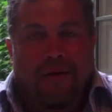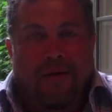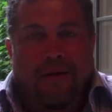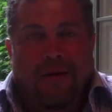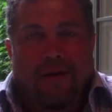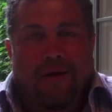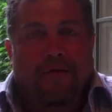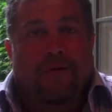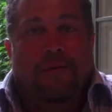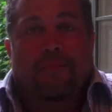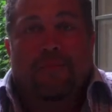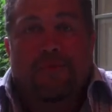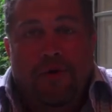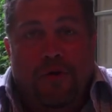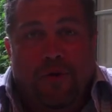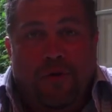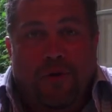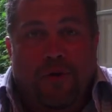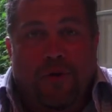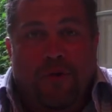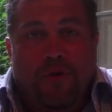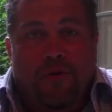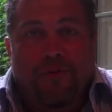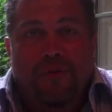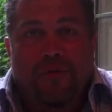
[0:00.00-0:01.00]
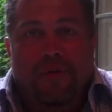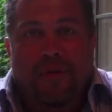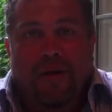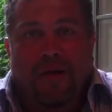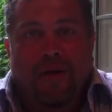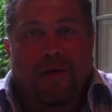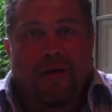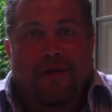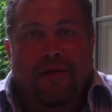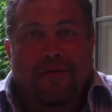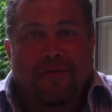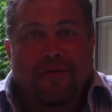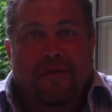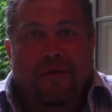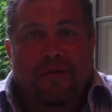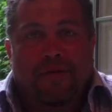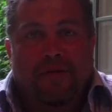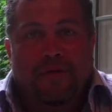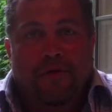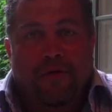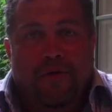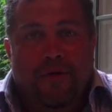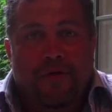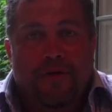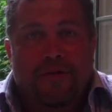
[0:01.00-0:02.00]
the Bureau,
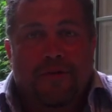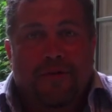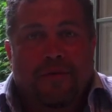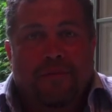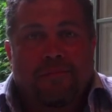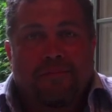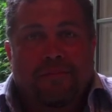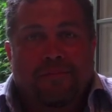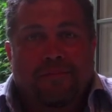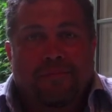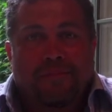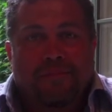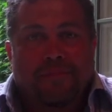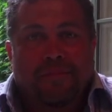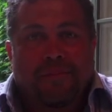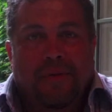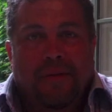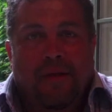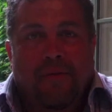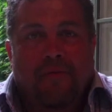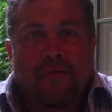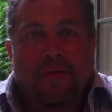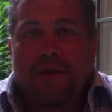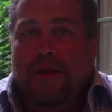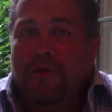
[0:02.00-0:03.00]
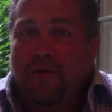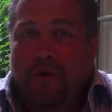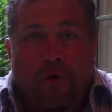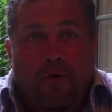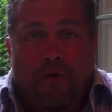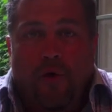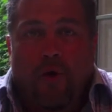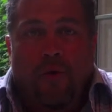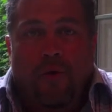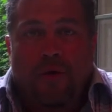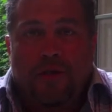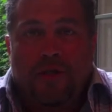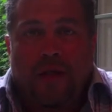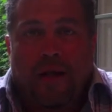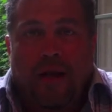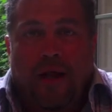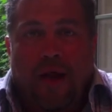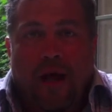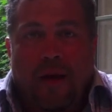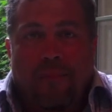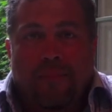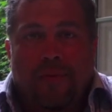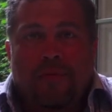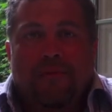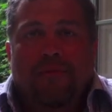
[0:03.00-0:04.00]
tourism, when they don't know what's going to
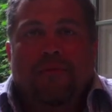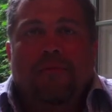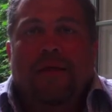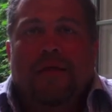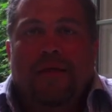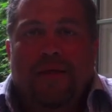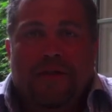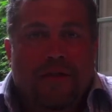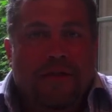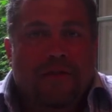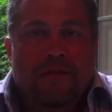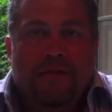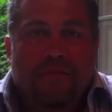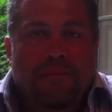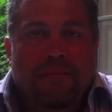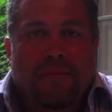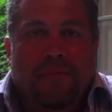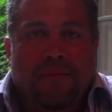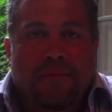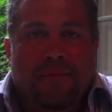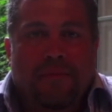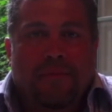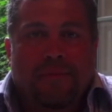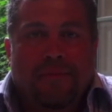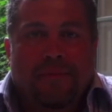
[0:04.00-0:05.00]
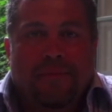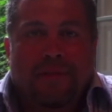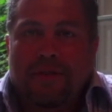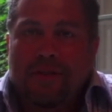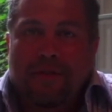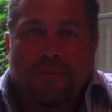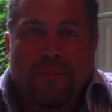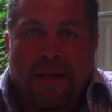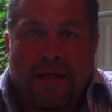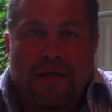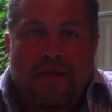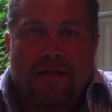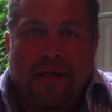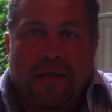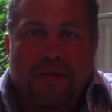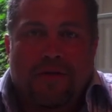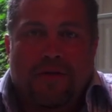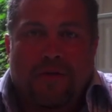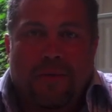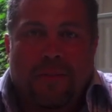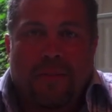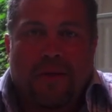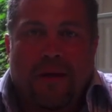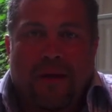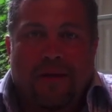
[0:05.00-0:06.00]
happen, it just doesn't make sense
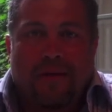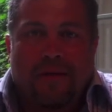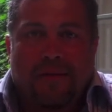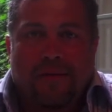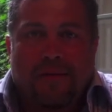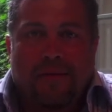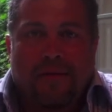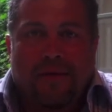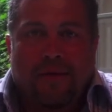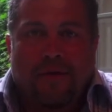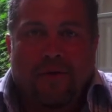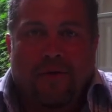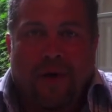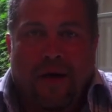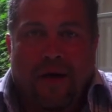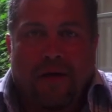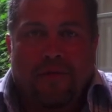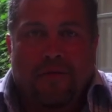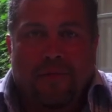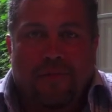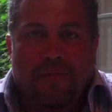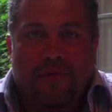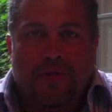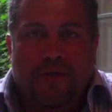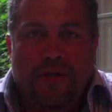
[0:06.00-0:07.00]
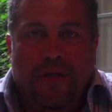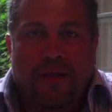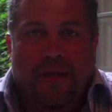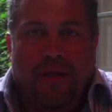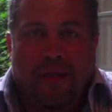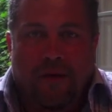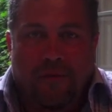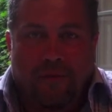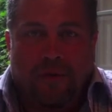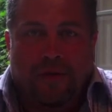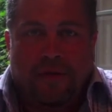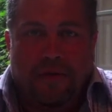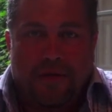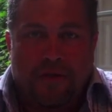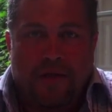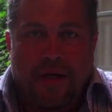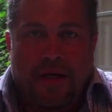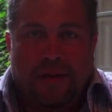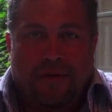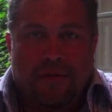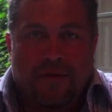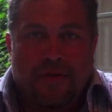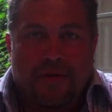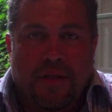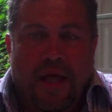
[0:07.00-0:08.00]
to me, and you know how they're proceeding and what they're
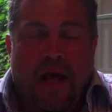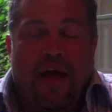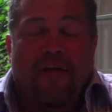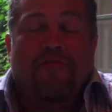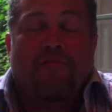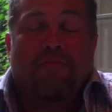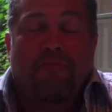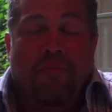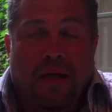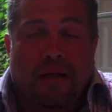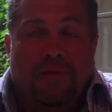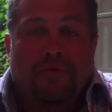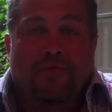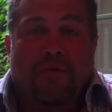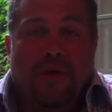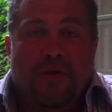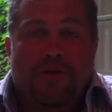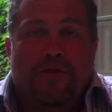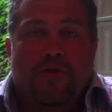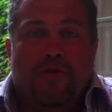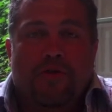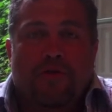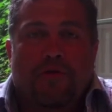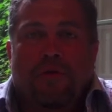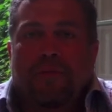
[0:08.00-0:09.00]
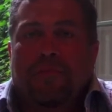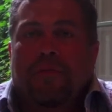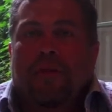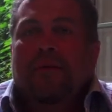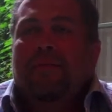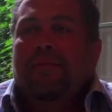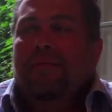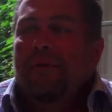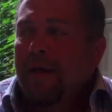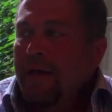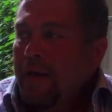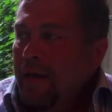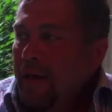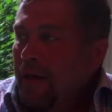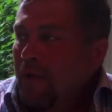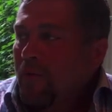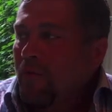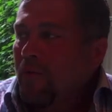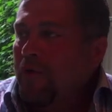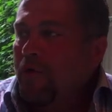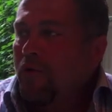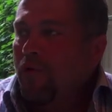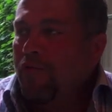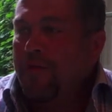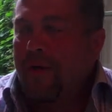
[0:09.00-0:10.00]
saying to the staff. But rest assured, but
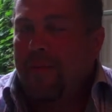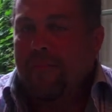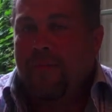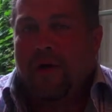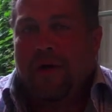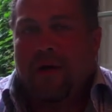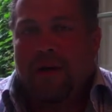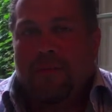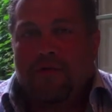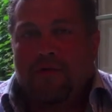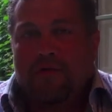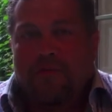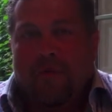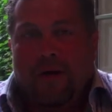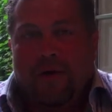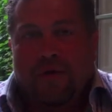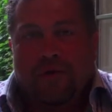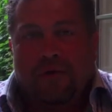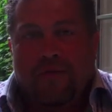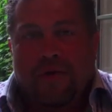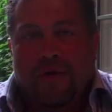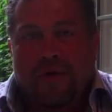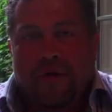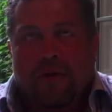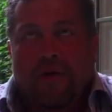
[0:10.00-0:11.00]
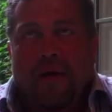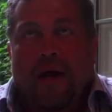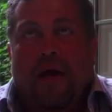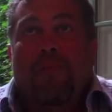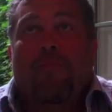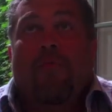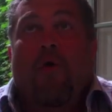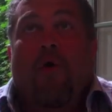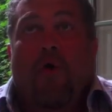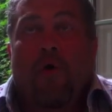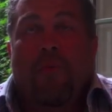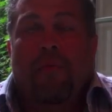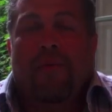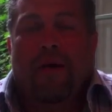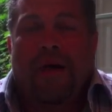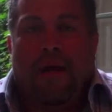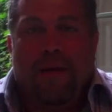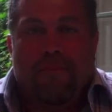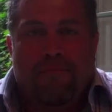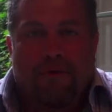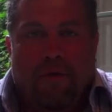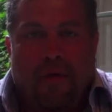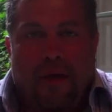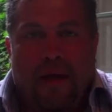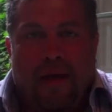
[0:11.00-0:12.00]
when November comes around over here, I'm hoping
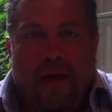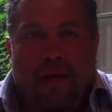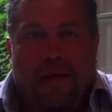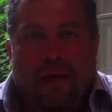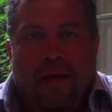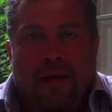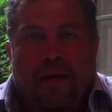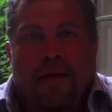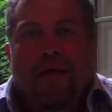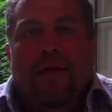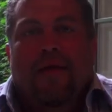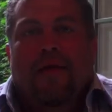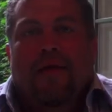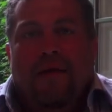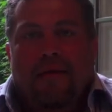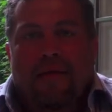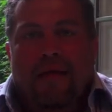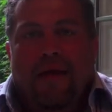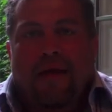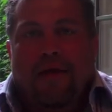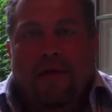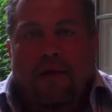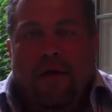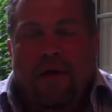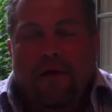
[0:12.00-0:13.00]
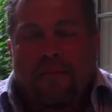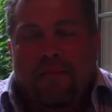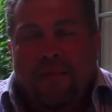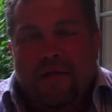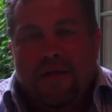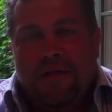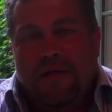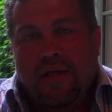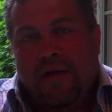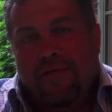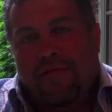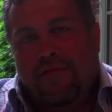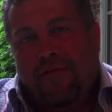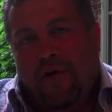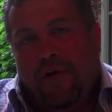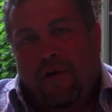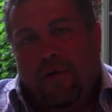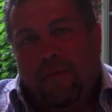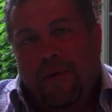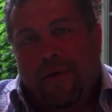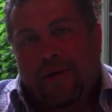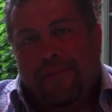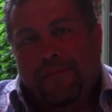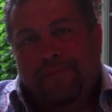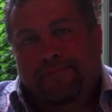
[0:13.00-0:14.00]
and praying that a lot of my staff follow me.